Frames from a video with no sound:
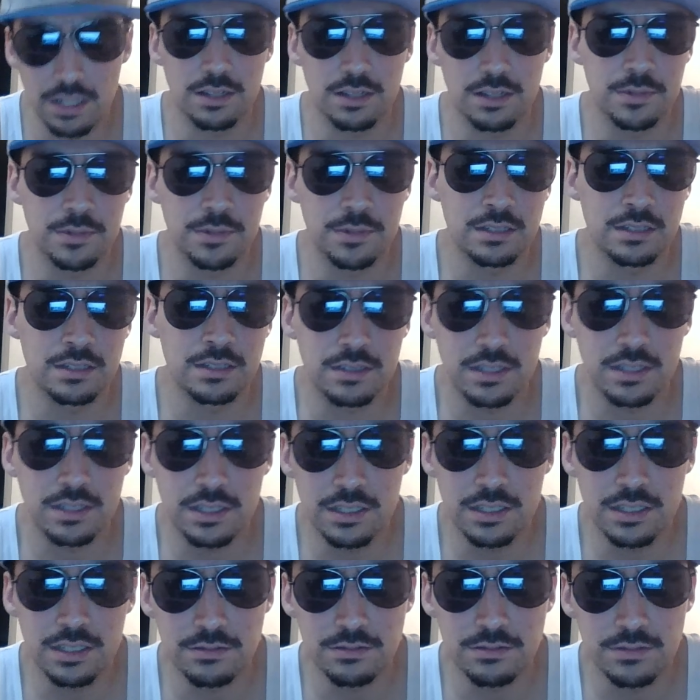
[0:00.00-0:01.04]
I mean, he
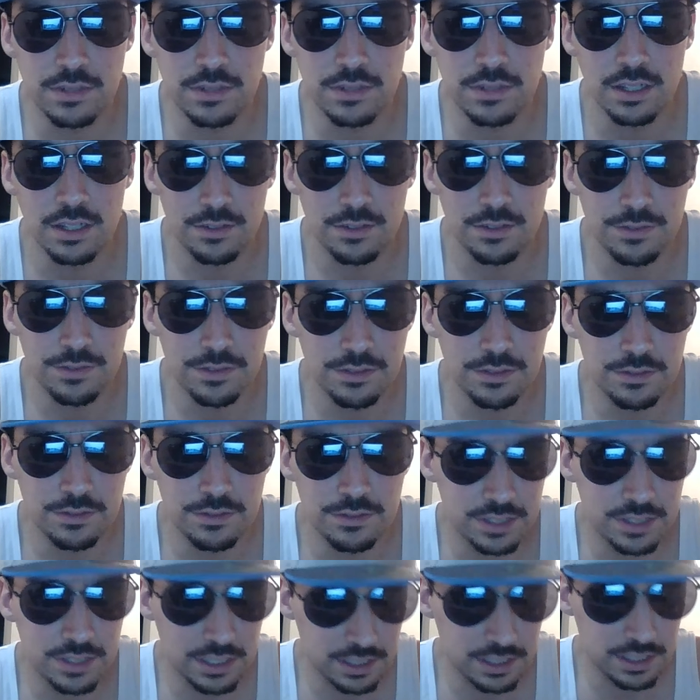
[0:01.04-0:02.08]
can, if you've
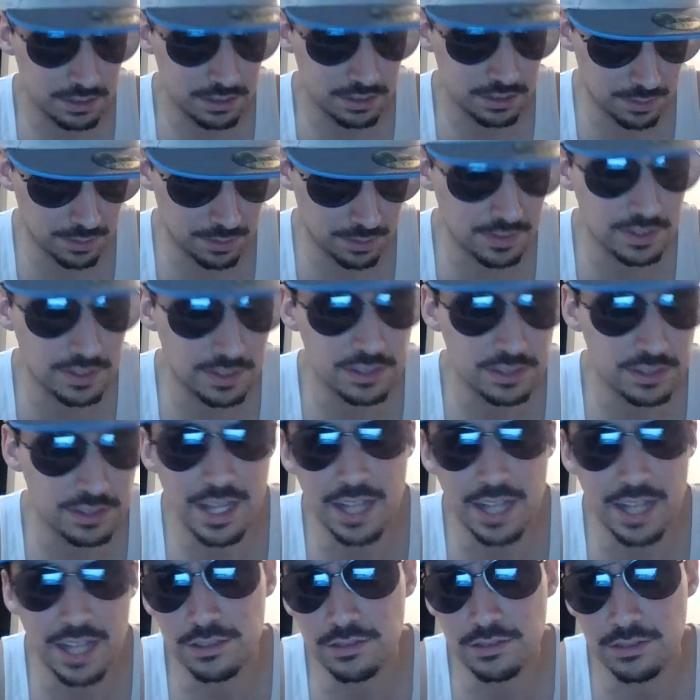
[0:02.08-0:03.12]
seen some of his
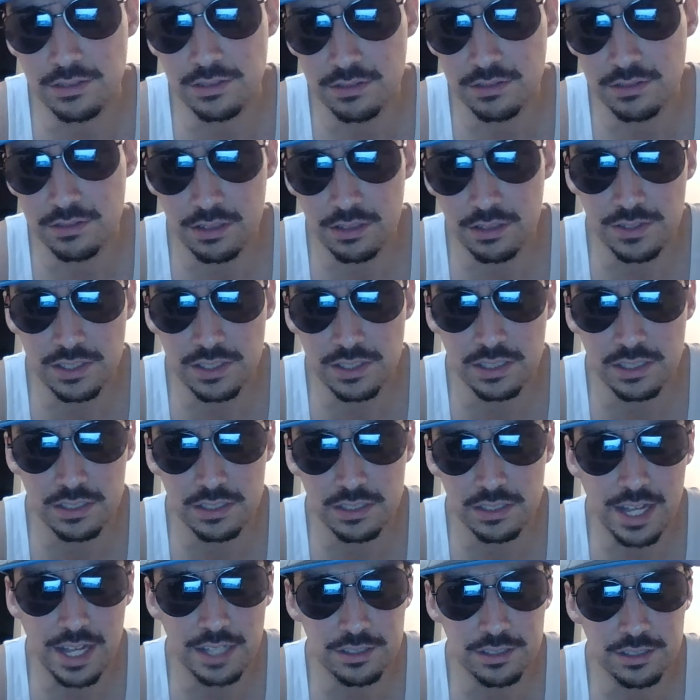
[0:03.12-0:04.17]
last, if you've seen
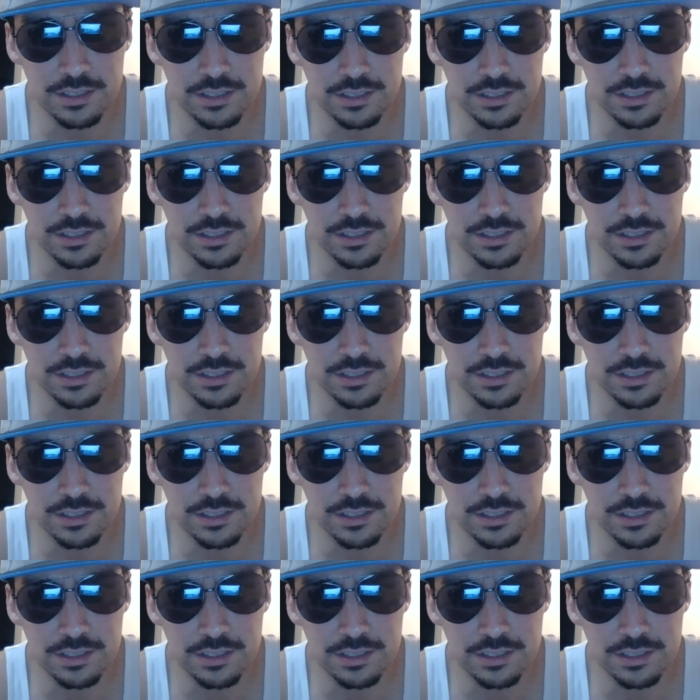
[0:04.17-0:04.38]
his last two